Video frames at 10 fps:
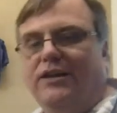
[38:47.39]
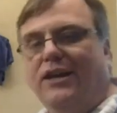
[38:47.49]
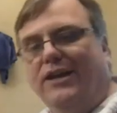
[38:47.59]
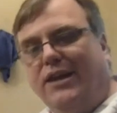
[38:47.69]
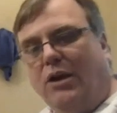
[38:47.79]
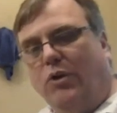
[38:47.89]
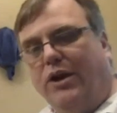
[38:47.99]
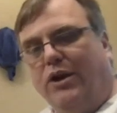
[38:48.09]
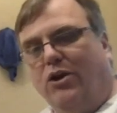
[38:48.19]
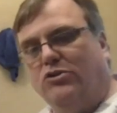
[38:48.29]
That way,
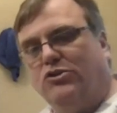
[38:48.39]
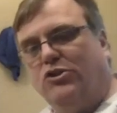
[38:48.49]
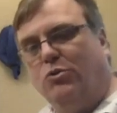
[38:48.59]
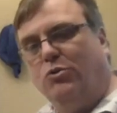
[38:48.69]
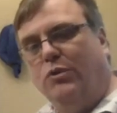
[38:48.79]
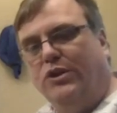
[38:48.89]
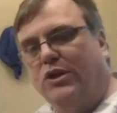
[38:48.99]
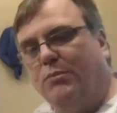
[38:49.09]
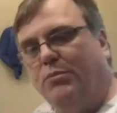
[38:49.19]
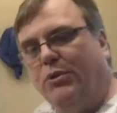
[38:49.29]
also, when the
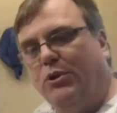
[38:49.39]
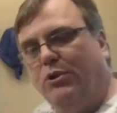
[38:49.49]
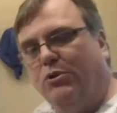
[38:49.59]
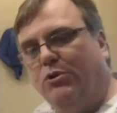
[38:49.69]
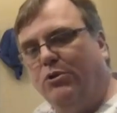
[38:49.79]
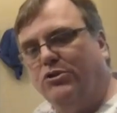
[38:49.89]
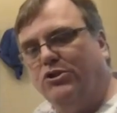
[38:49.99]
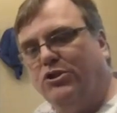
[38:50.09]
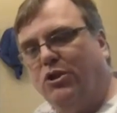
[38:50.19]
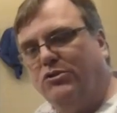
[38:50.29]
computer
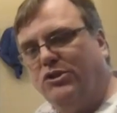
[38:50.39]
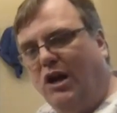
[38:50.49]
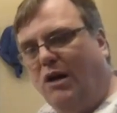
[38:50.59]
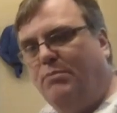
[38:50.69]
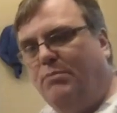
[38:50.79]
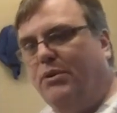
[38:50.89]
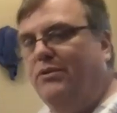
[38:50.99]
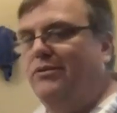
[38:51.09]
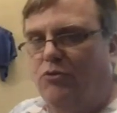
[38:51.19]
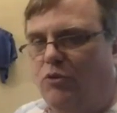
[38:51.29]
starts up,
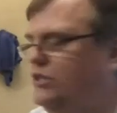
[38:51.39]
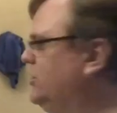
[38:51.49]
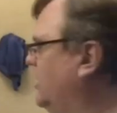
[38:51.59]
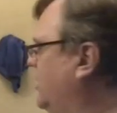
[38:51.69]
you can